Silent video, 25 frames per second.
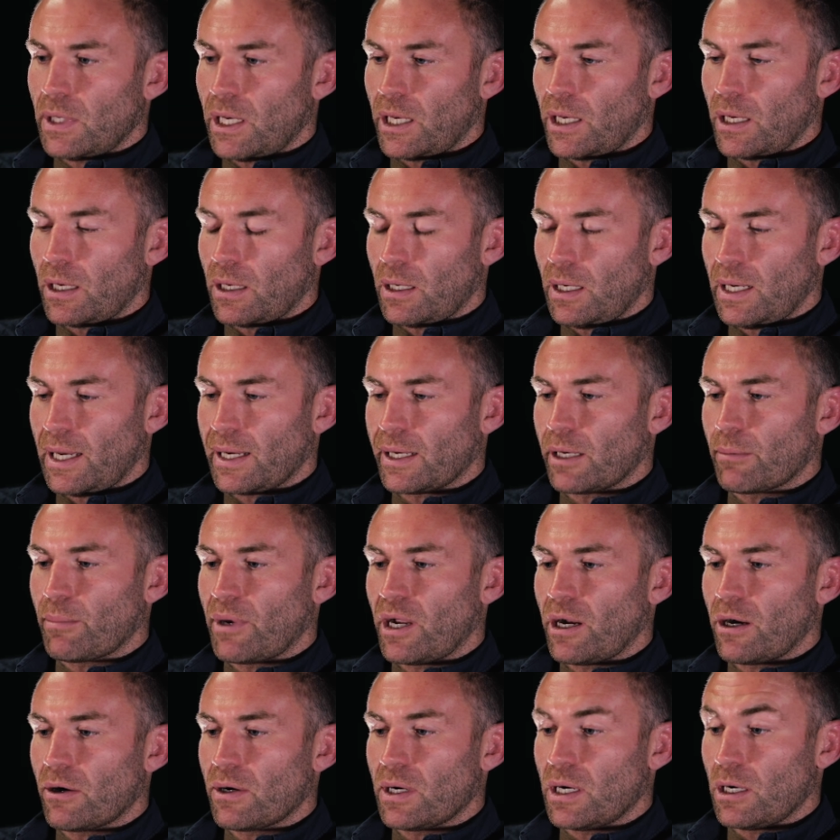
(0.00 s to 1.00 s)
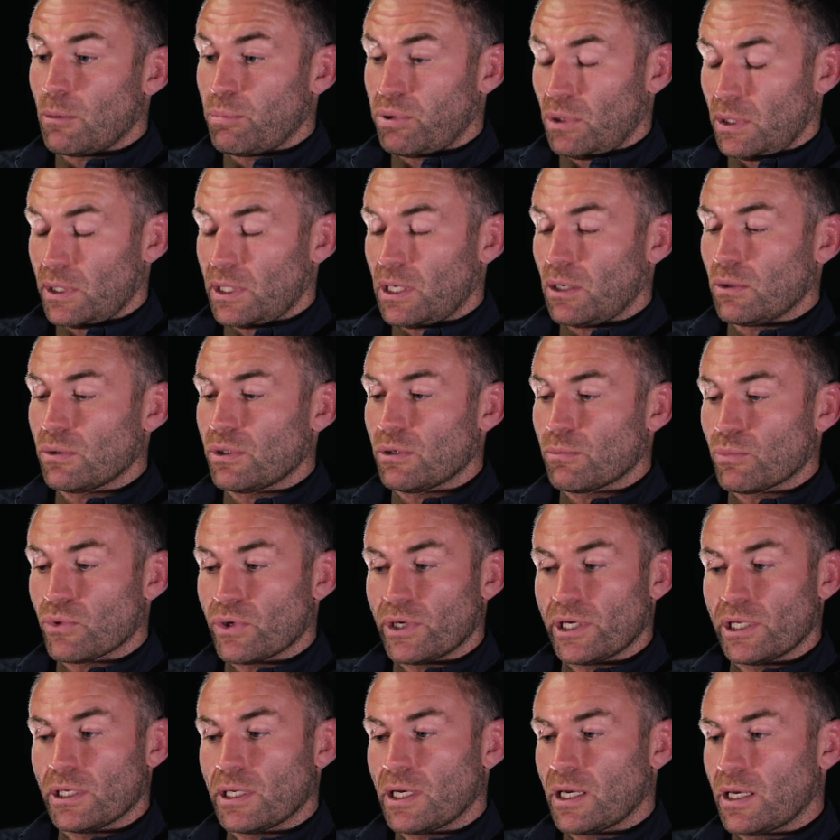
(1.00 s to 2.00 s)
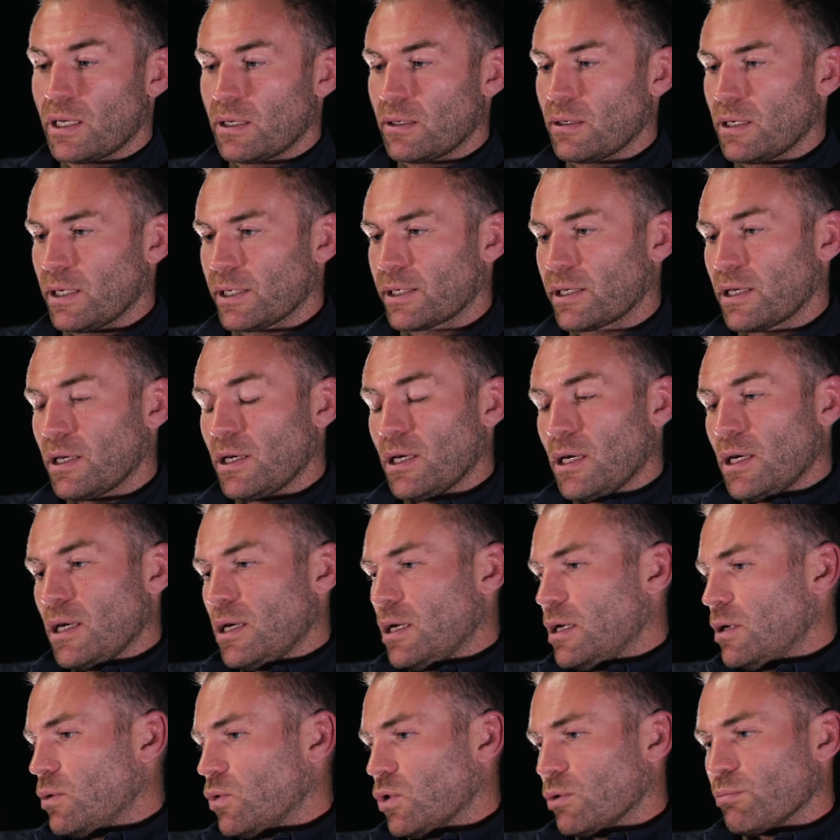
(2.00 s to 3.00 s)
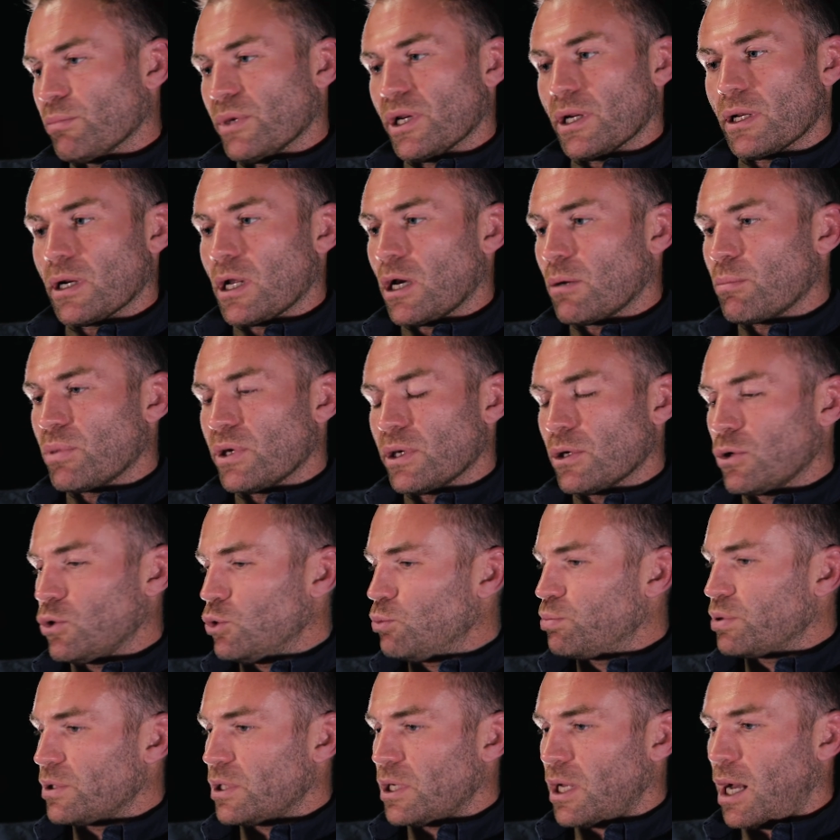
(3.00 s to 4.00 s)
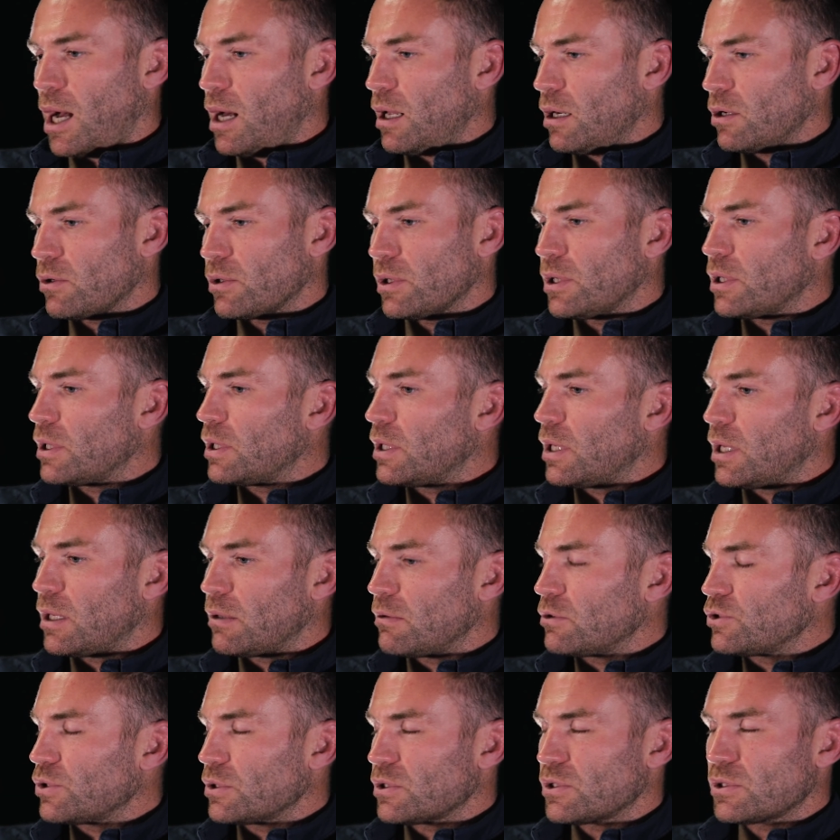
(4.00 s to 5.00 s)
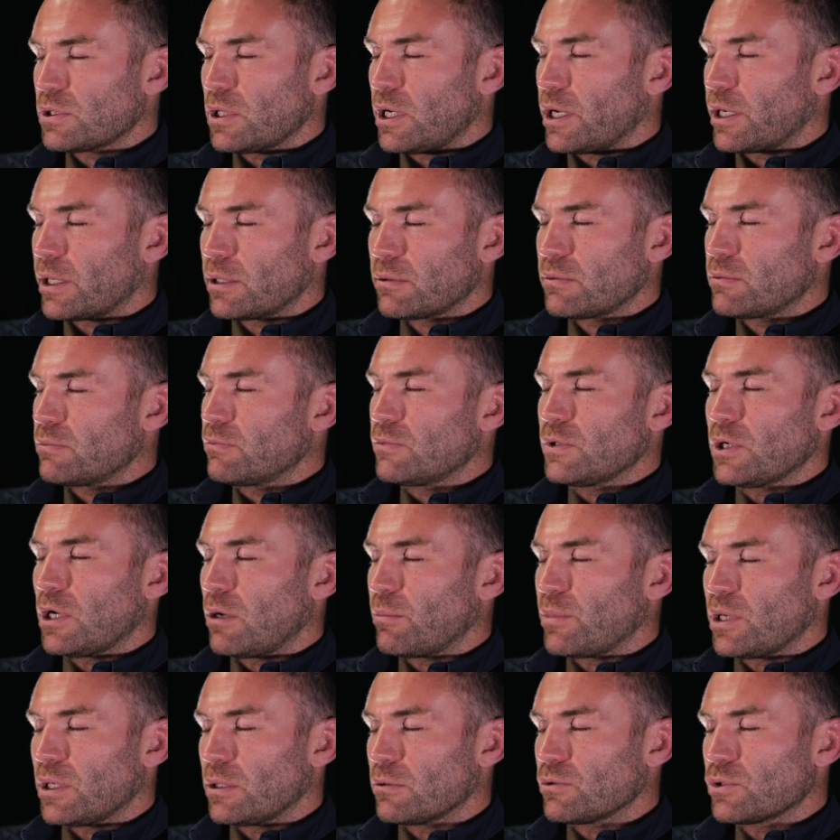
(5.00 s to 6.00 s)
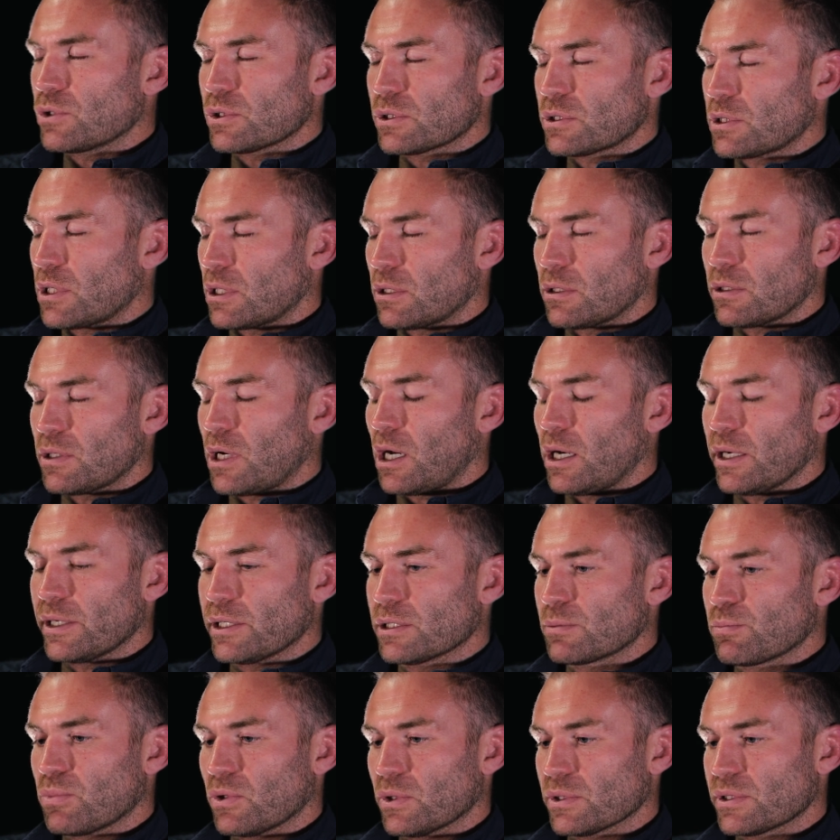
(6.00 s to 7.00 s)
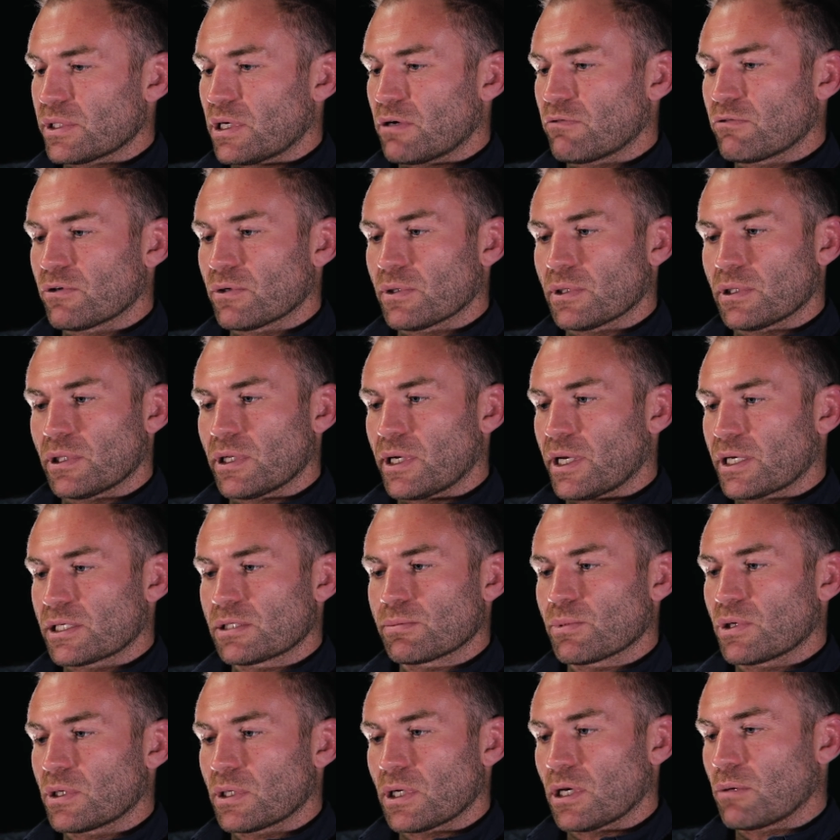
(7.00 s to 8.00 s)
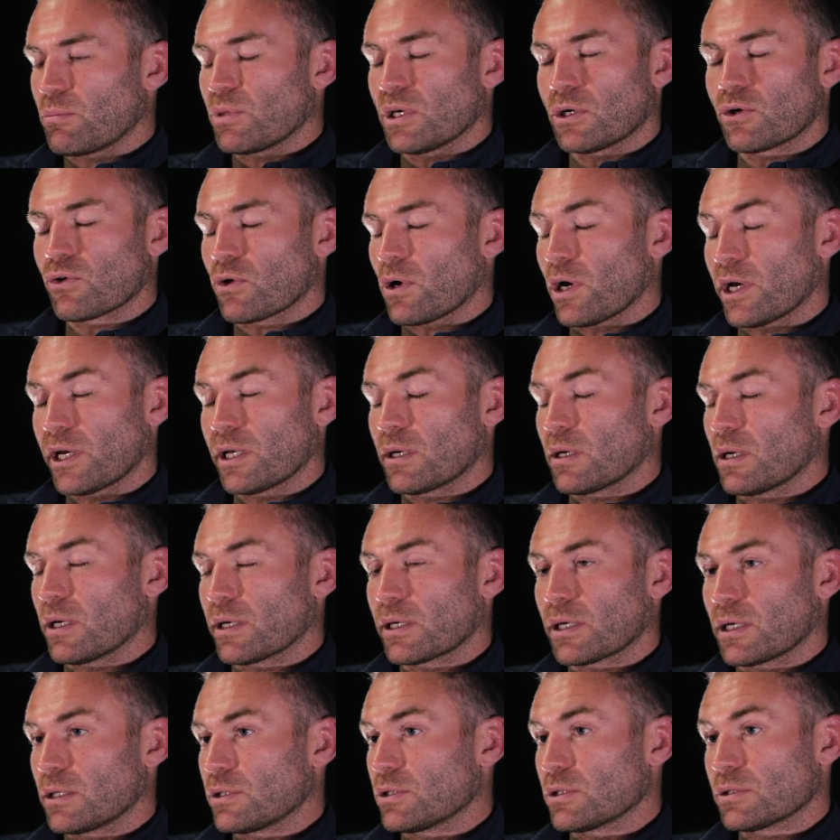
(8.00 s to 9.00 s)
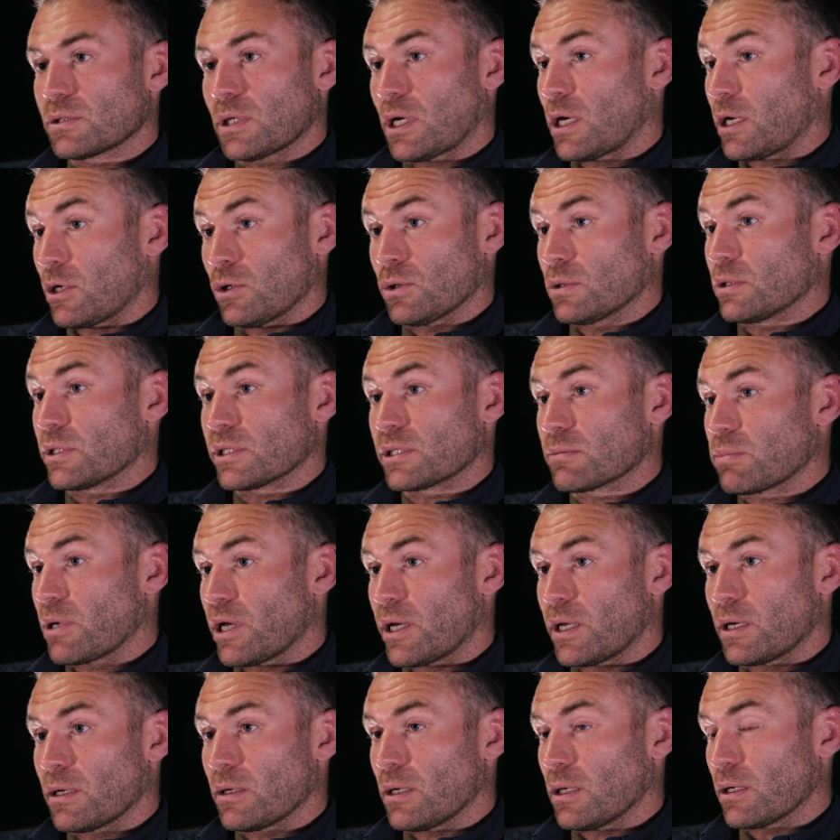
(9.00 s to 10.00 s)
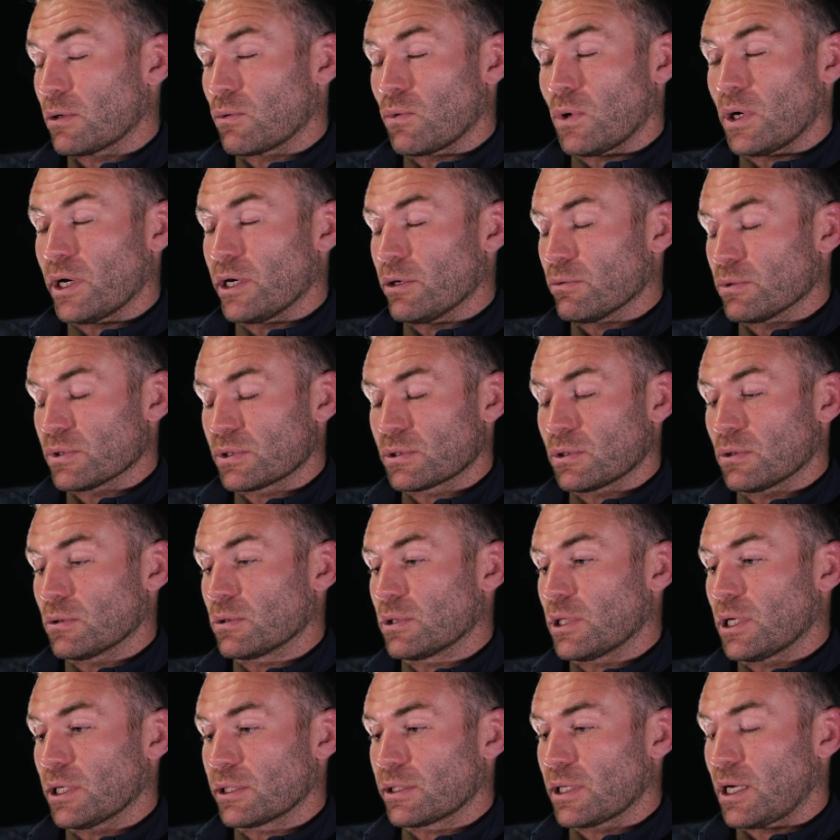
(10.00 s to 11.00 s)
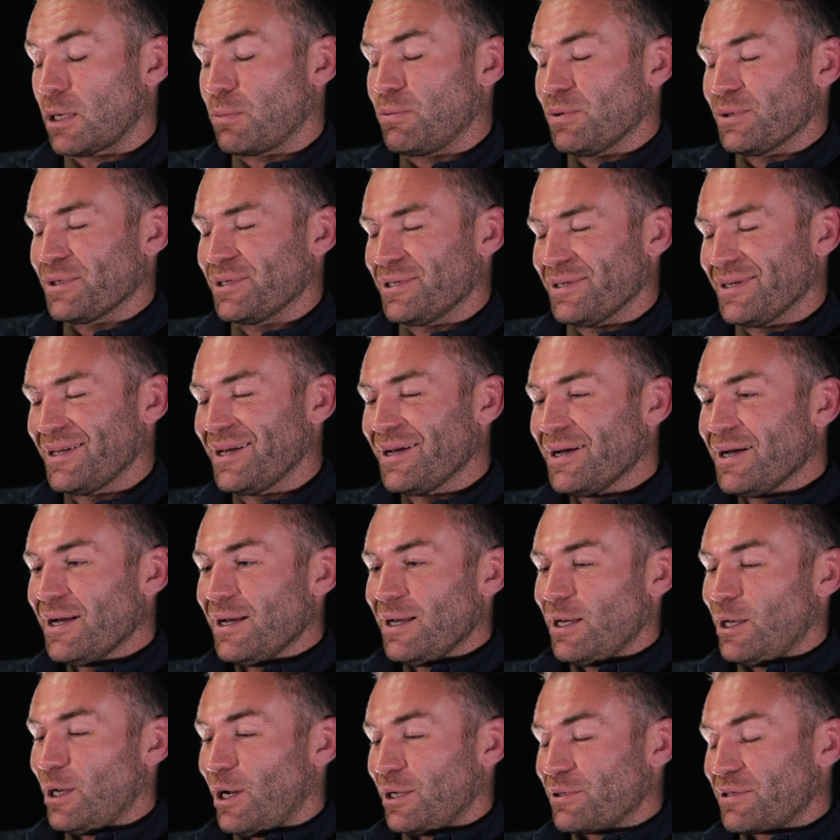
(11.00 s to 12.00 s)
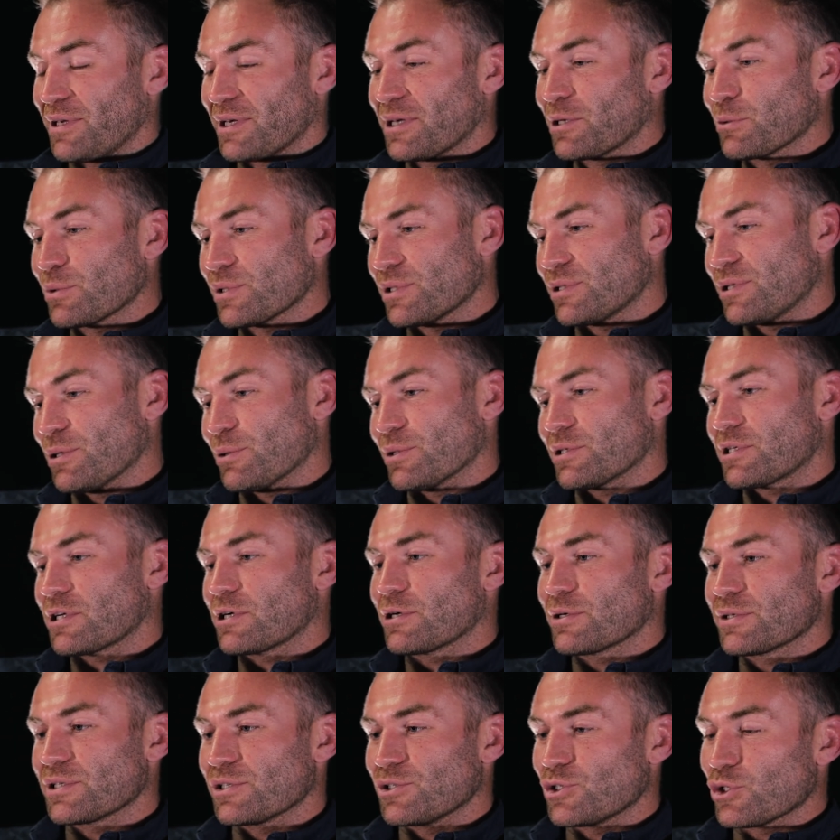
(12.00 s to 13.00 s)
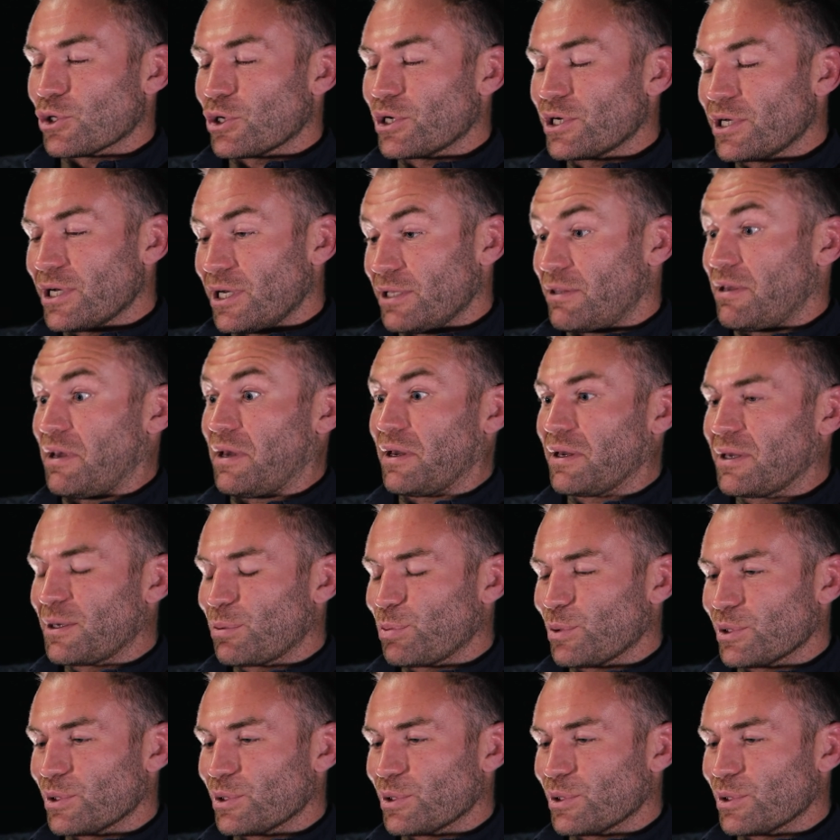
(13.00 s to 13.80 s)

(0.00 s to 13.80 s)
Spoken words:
La Gomera, or pulling out of the marina, and like, one minute I'd be hooping and hollering and just, like, I mean, just on the highest buzz ever, and the next minute I'd be crying. Like, I couldn't explain it, like, why it was going like that. But I think there were tears of joy, I think.